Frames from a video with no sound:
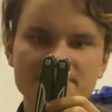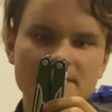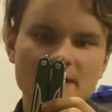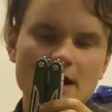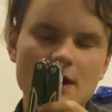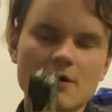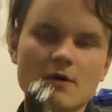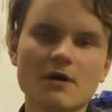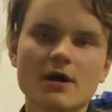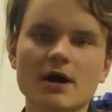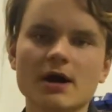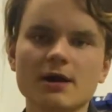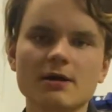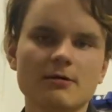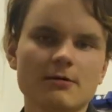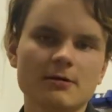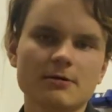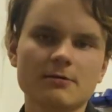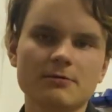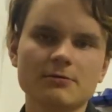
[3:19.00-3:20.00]
Now,
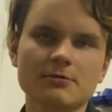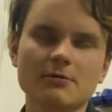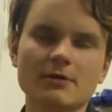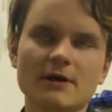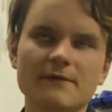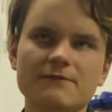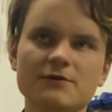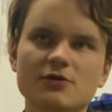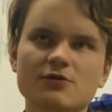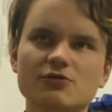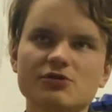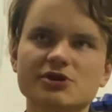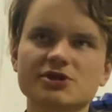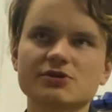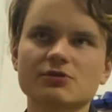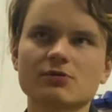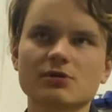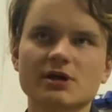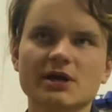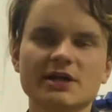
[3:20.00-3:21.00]
I have used
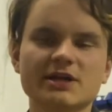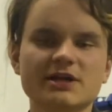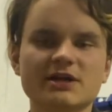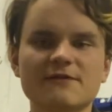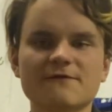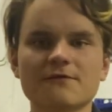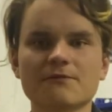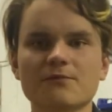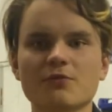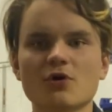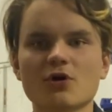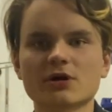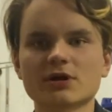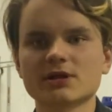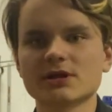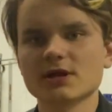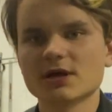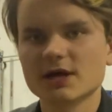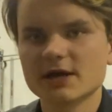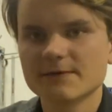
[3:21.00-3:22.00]
all kinds of different
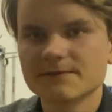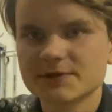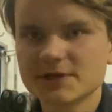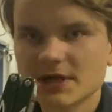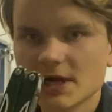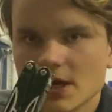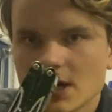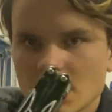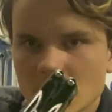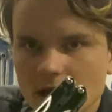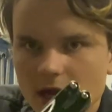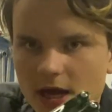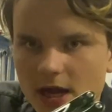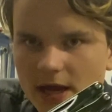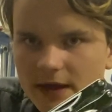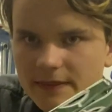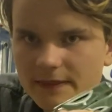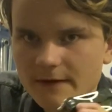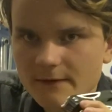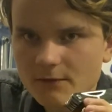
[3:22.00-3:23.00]
pocket knives,
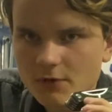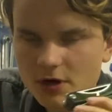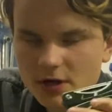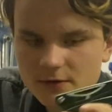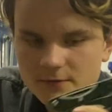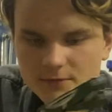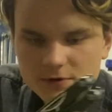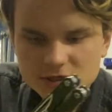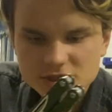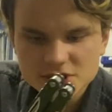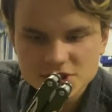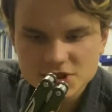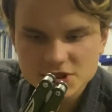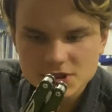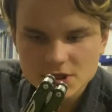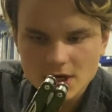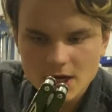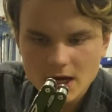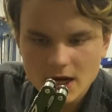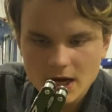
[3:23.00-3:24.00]
and the one
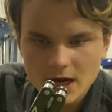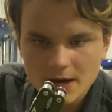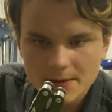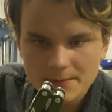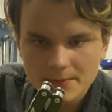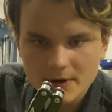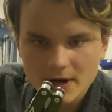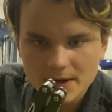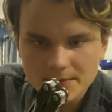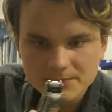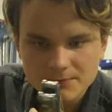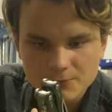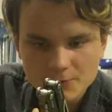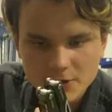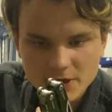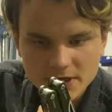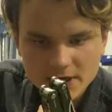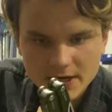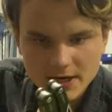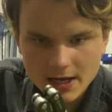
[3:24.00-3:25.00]
which I'm
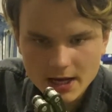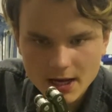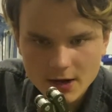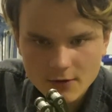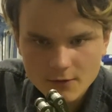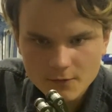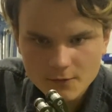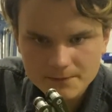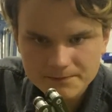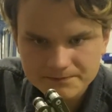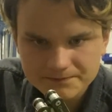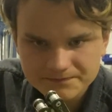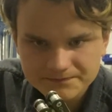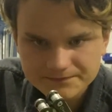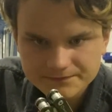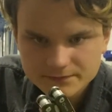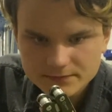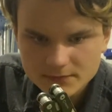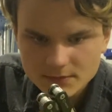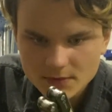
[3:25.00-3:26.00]
right now
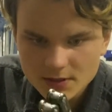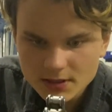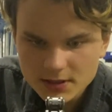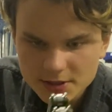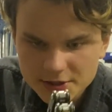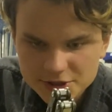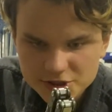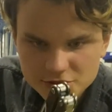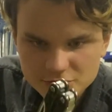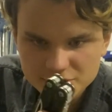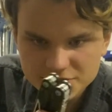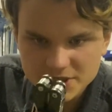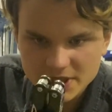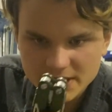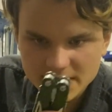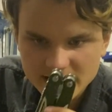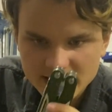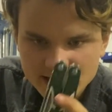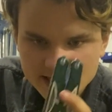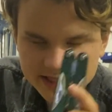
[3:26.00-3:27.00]

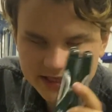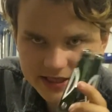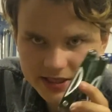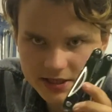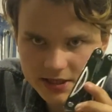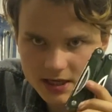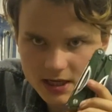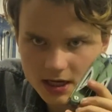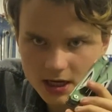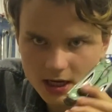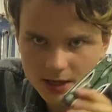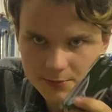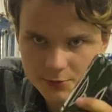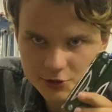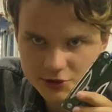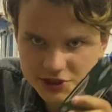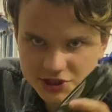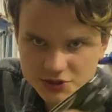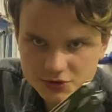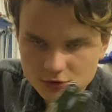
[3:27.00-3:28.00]
using is a
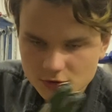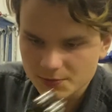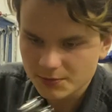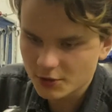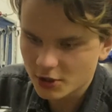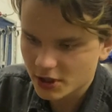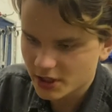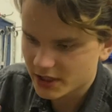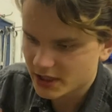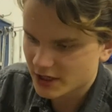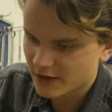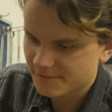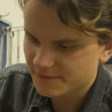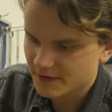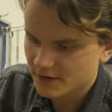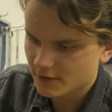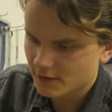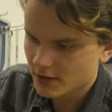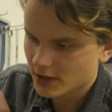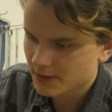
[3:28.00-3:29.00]
multi-tool pocket knife.
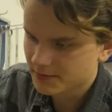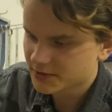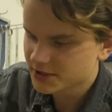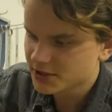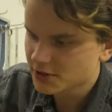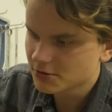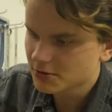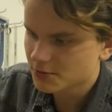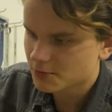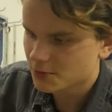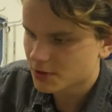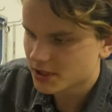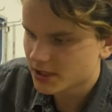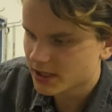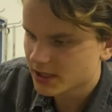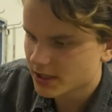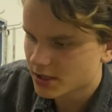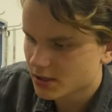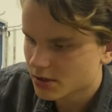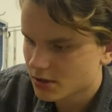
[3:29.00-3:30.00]
Now, I'm starting to
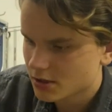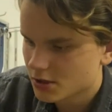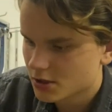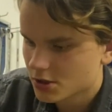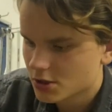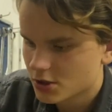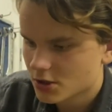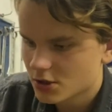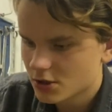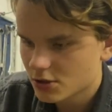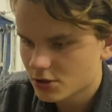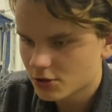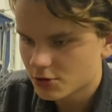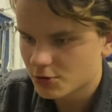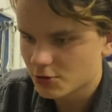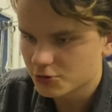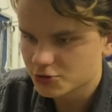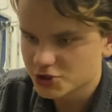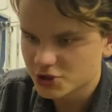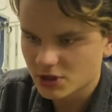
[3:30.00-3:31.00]
really
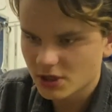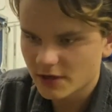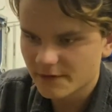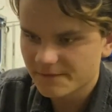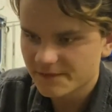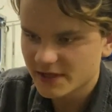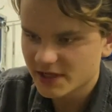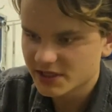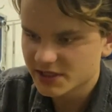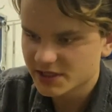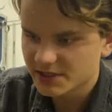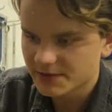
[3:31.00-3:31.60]
grow to love these